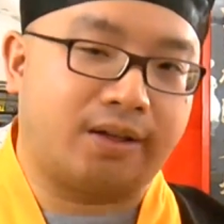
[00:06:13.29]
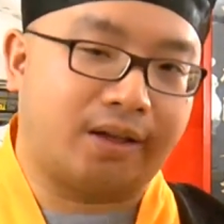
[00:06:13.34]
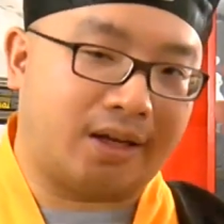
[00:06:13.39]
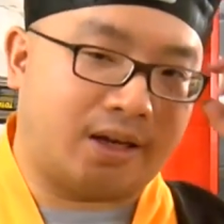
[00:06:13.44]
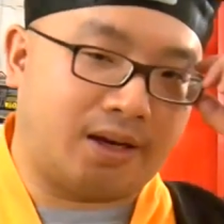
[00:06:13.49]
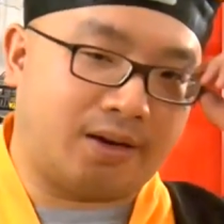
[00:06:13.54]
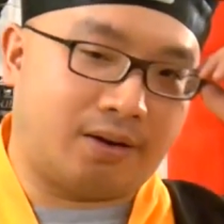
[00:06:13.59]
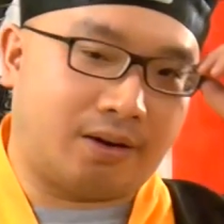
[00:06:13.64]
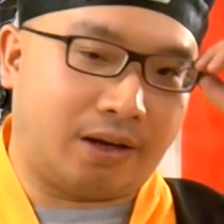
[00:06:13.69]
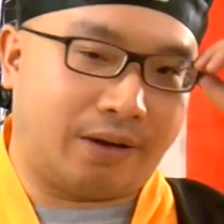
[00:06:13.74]
They
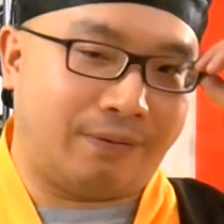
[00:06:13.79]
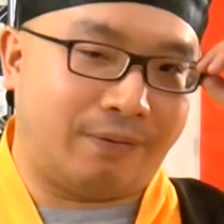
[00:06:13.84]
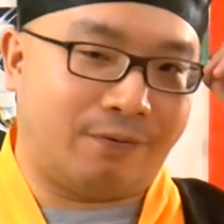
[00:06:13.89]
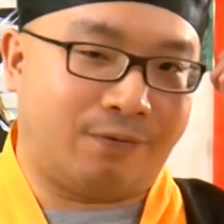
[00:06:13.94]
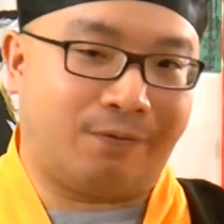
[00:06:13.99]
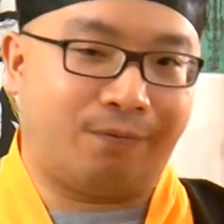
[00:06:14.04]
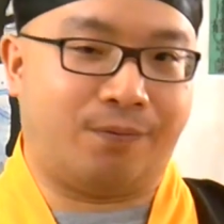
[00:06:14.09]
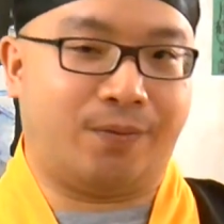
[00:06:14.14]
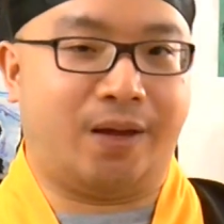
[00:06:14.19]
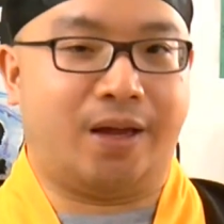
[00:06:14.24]
cannot even
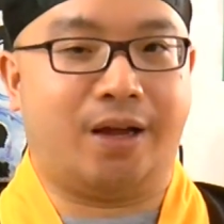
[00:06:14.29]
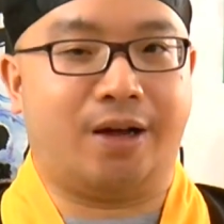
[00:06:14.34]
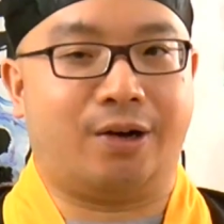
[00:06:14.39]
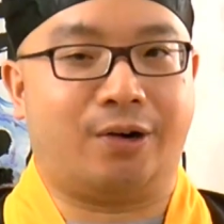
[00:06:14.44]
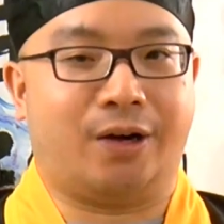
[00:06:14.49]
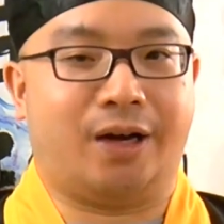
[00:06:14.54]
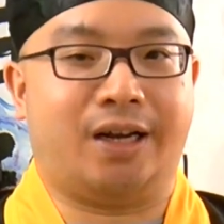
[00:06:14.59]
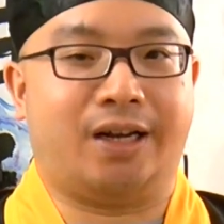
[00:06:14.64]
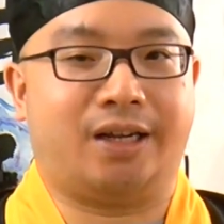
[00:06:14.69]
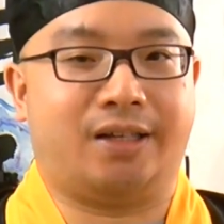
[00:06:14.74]

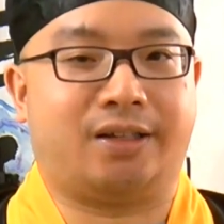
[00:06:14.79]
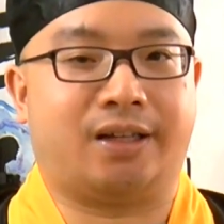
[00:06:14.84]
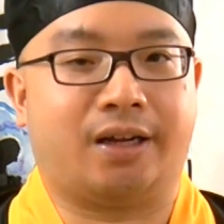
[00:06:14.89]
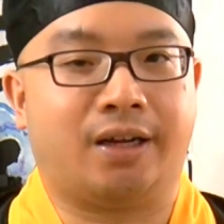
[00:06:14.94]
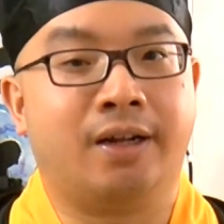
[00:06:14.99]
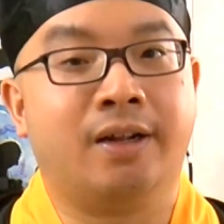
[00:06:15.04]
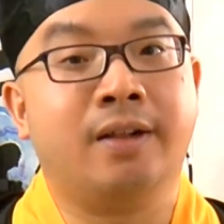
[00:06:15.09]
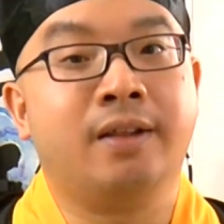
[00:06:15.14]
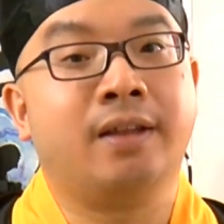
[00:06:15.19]
feel anything.